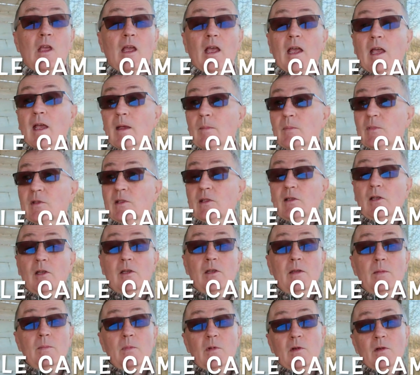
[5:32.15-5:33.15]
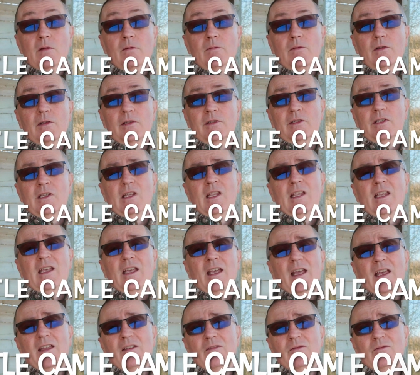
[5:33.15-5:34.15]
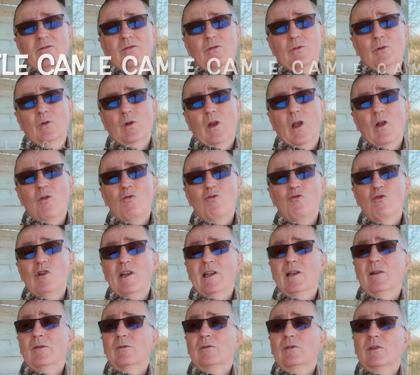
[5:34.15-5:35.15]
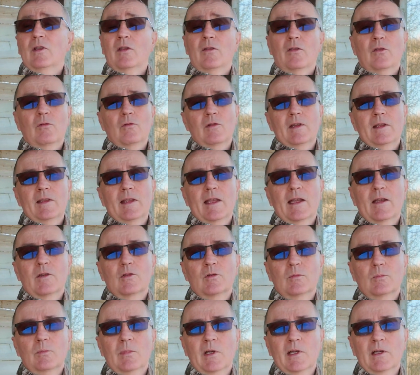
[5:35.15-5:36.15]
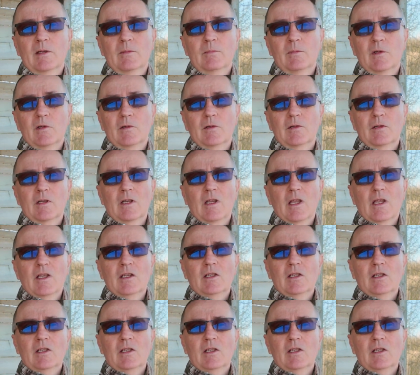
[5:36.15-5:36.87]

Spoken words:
Absolutely marvellous. And for around the £3,000 mark,